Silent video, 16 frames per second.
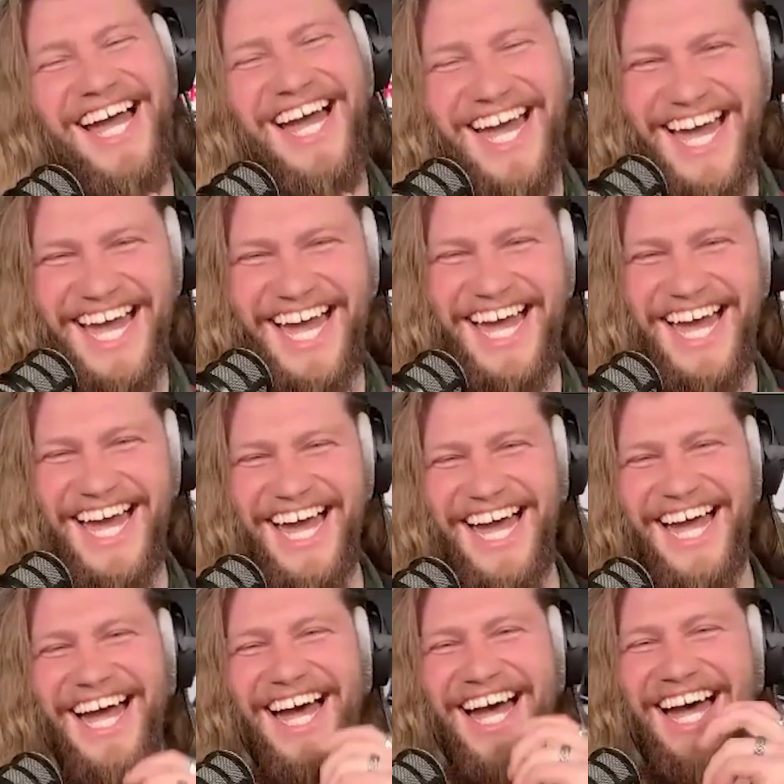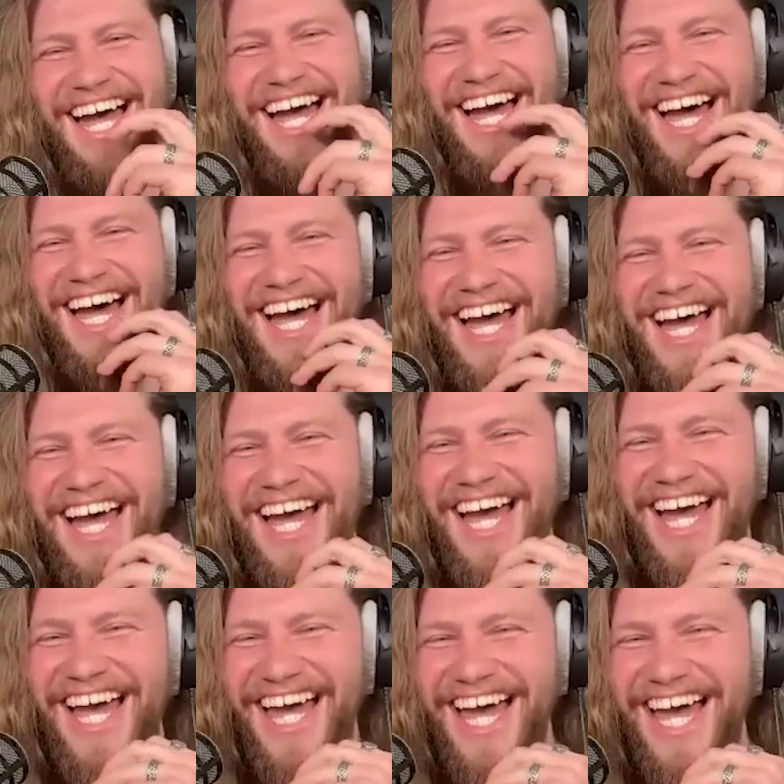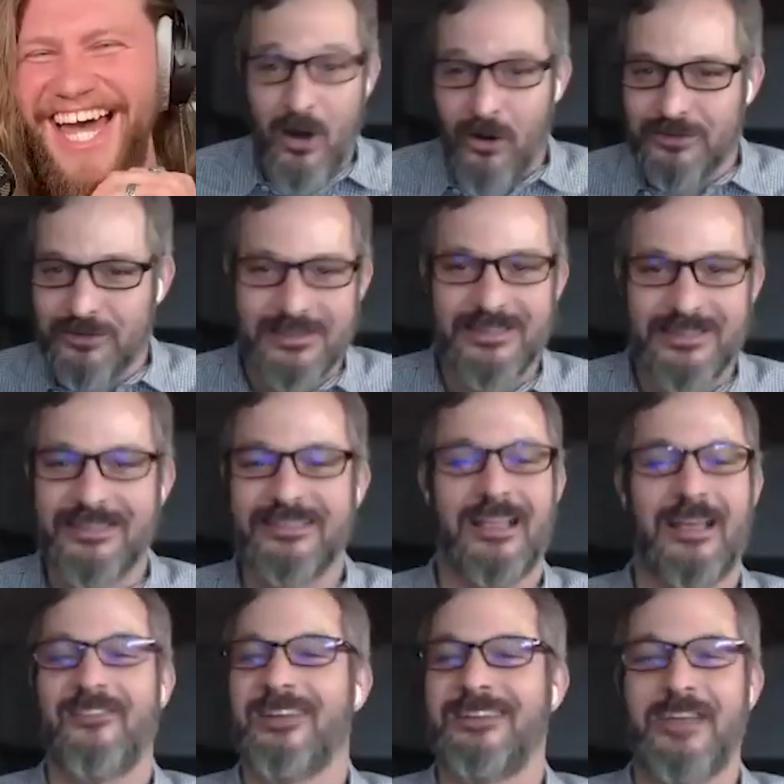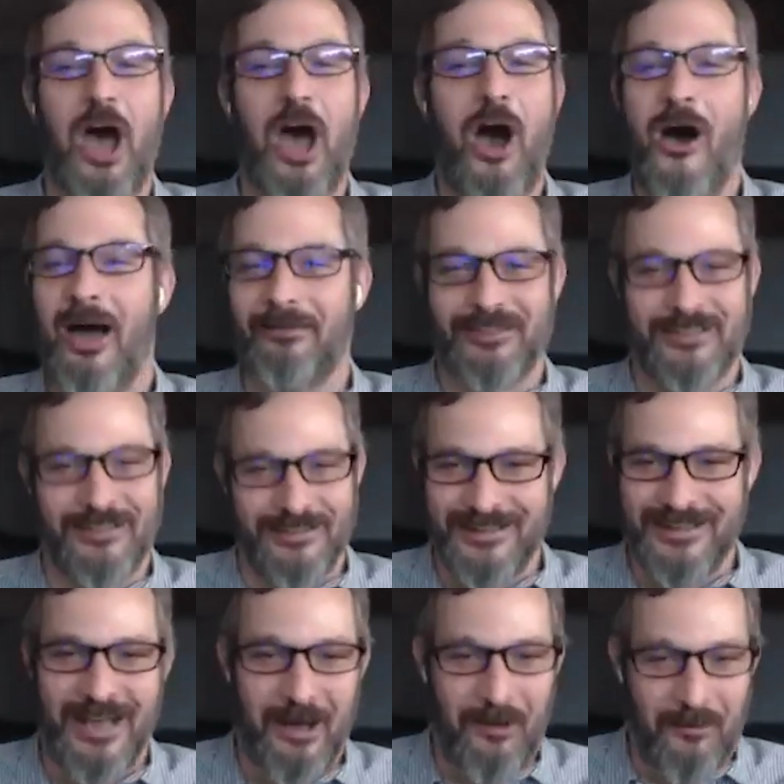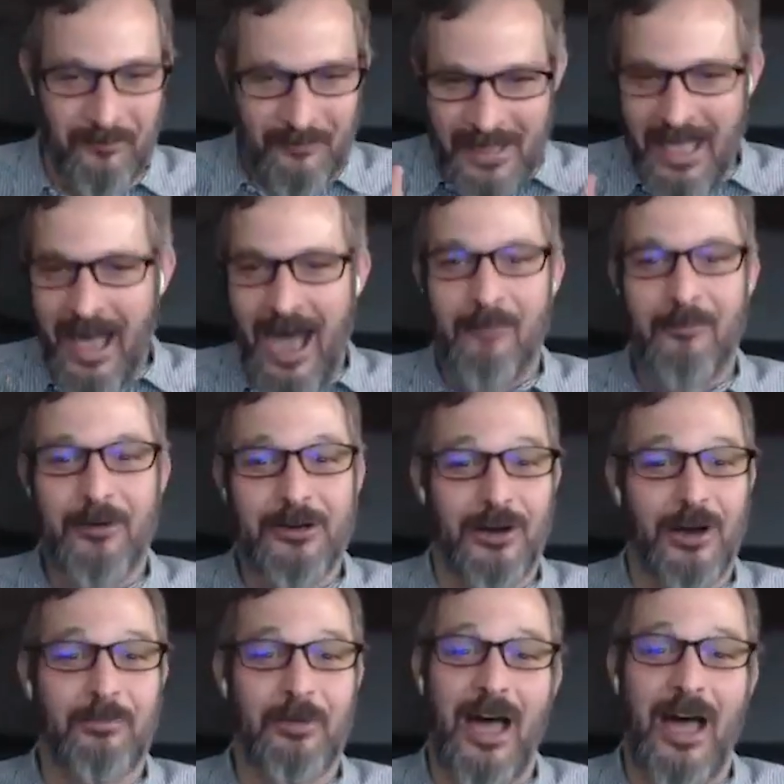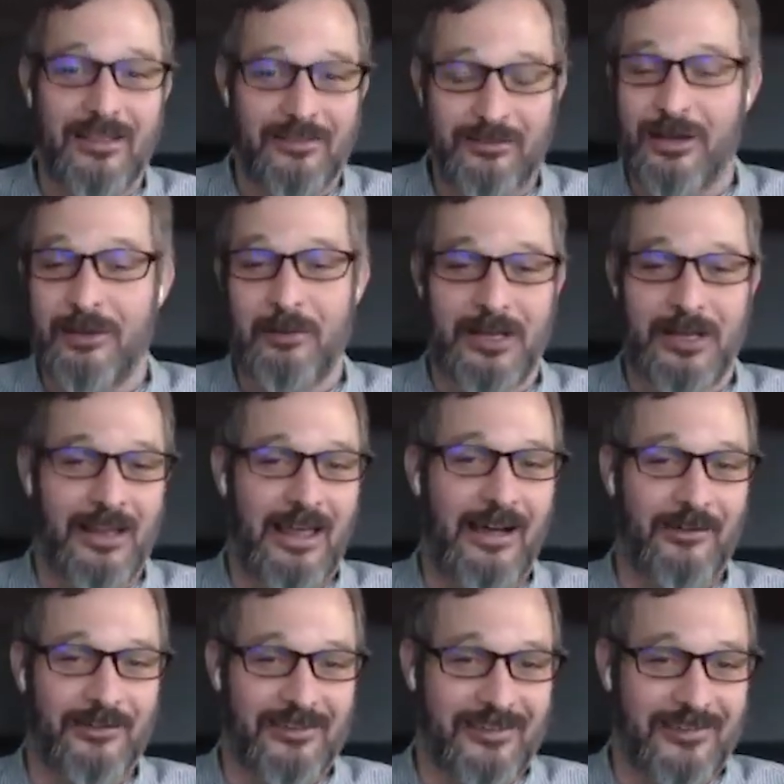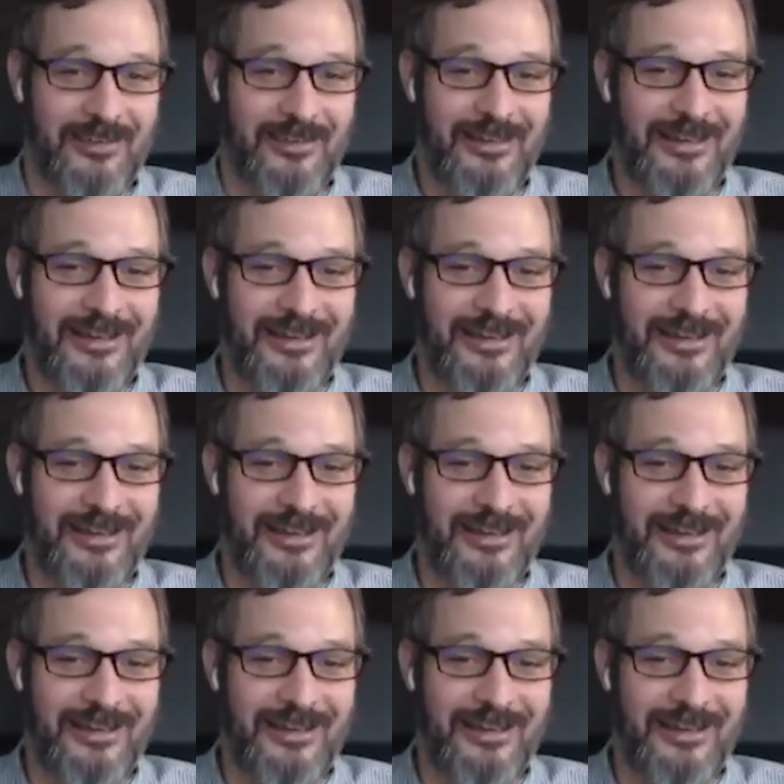There's no metaverse in me. There's no emojis. I mean, no, absolutely not. I'm a grumpy. I scream at clouds.